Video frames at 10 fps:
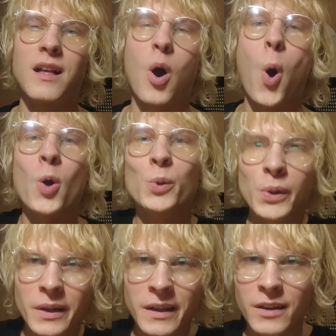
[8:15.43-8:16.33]

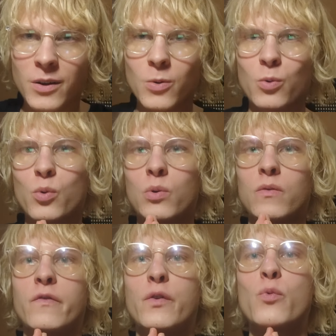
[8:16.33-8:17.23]
only
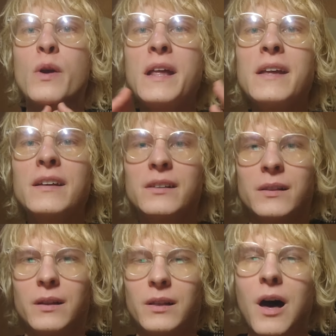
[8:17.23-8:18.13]
the
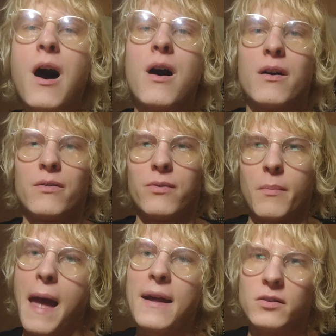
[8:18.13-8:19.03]
real love
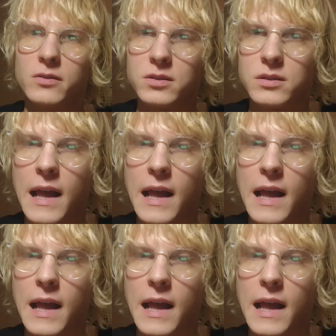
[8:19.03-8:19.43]
matters,